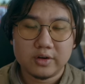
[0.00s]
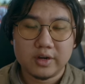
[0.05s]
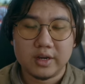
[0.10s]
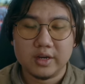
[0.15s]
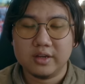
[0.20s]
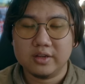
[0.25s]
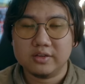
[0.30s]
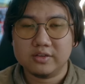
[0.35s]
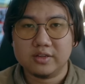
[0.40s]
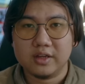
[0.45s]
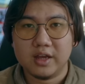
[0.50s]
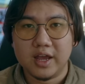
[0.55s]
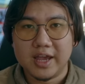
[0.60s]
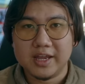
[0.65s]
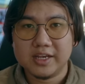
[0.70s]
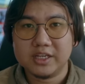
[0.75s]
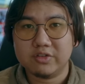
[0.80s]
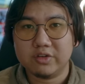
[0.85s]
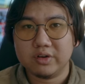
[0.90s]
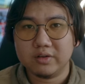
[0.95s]
It is the
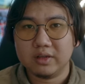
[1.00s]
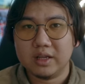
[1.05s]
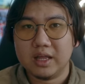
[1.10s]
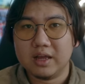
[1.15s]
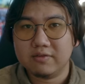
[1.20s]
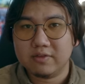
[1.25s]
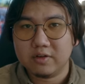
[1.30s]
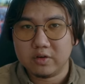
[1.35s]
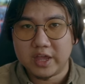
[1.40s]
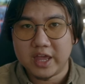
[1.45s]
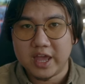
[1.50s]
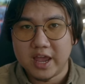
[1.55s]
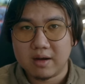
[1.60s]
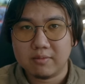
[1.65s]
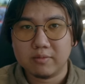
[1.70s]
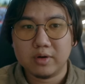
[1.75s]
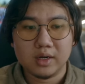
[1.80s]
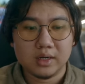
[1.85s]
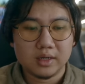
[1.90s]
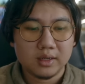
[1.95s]
entry level
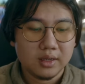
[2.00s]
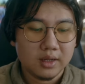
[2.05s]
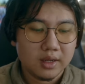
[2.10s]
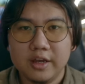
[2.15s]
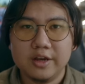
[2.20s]
camera.